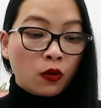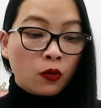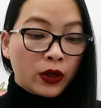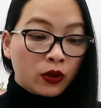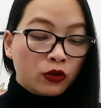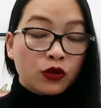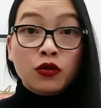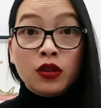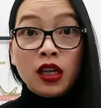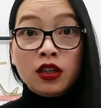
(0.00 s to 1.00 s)
will
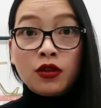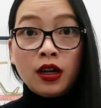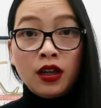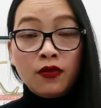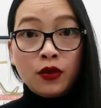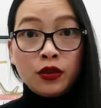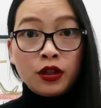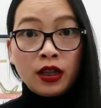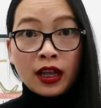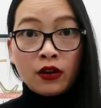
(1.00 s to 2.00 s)
do the Australian
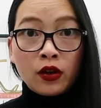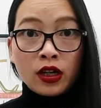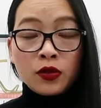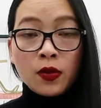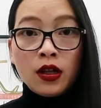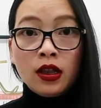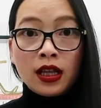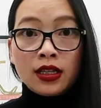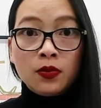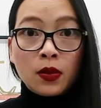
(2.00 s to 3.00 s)
conversion later on as well
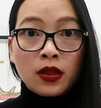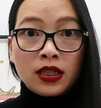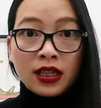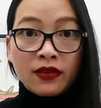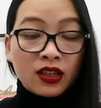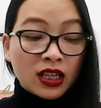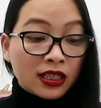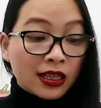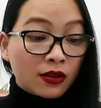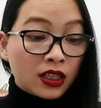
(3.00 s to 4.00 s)
as leave the
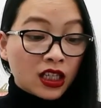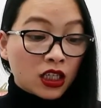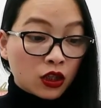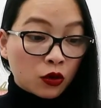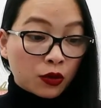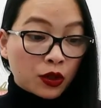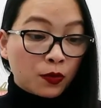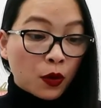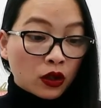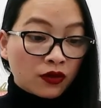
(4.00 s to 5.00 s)
detail in the description
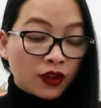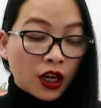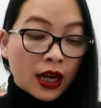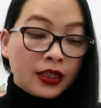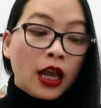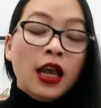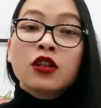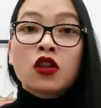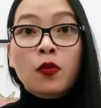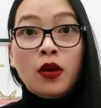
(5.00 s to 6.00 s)
box for you guys.
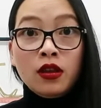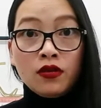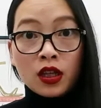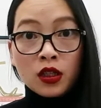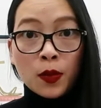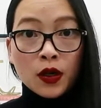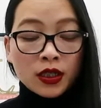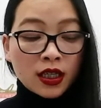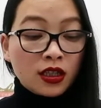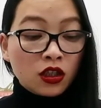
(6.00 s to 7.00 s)
So both of these
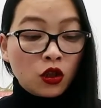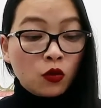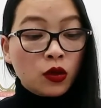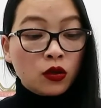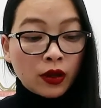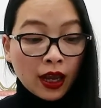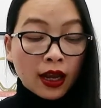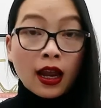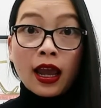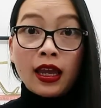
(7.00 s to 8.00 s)
boxes, you will
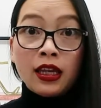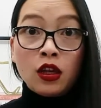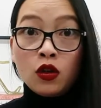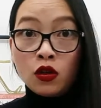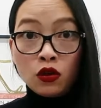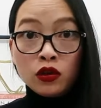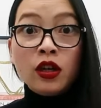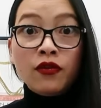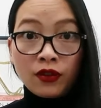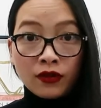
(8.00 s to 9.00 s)
get a huge
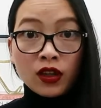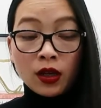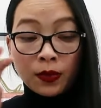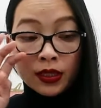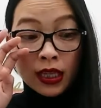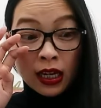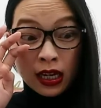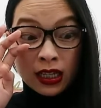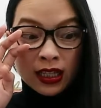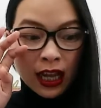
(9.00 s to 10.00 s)

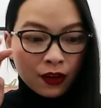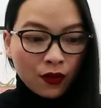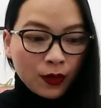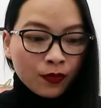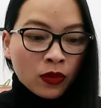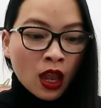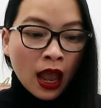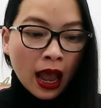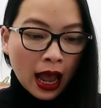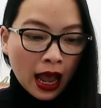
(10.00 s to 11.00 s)
50% saving.
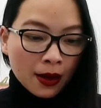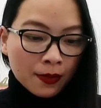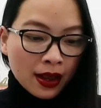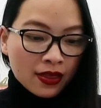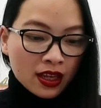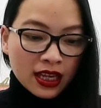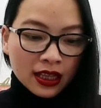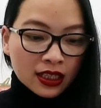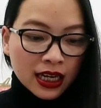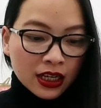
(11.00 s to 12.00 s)
And then yeah,
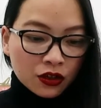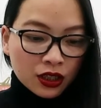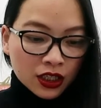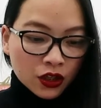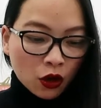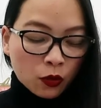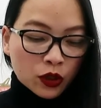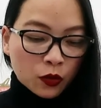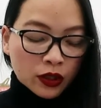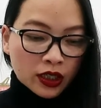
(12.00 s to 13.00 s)
the Day to Disco,
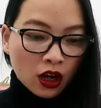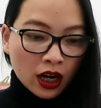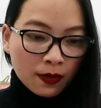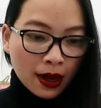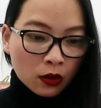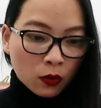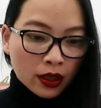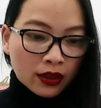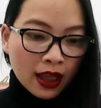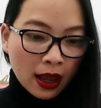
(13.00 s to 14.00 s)
which was the £90
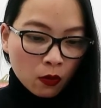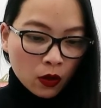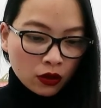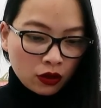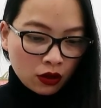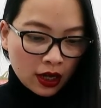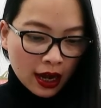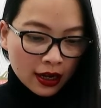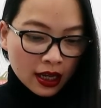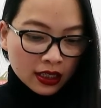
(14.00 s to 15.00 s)
one, that one you
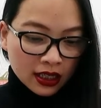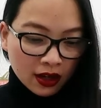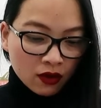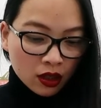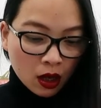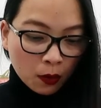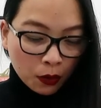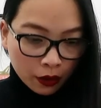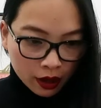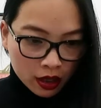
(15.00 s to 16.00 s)
get 7
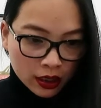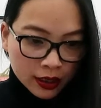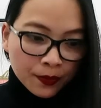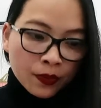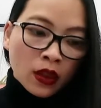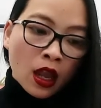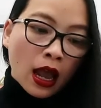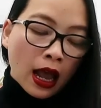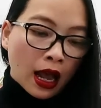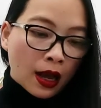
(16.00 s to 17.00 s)
products.
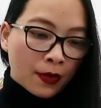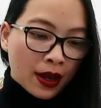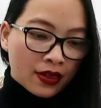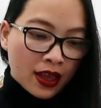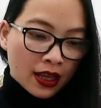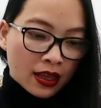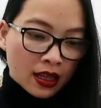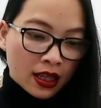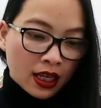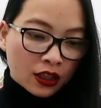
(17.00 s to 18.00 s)
And
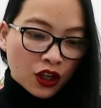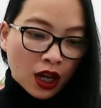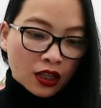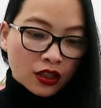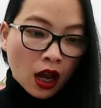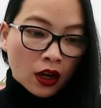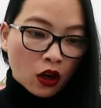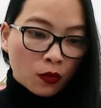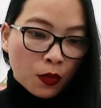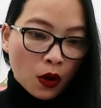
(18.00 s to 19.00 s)
then the Charlotte's
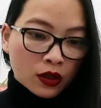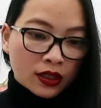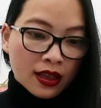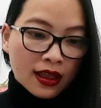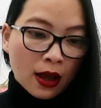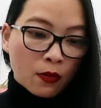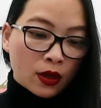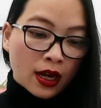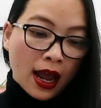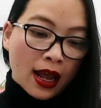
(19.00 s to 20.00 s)
Icon box, that
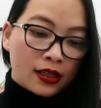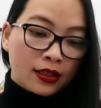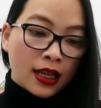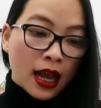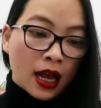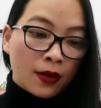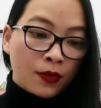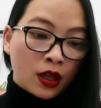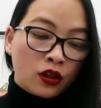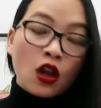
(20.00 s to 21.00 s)
one has
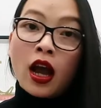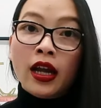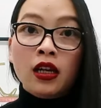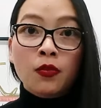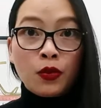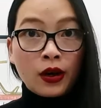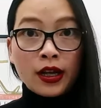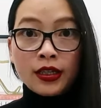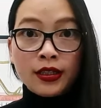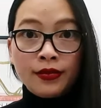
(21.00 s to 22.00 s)
9
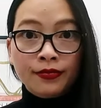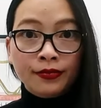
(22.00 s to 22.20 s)
products.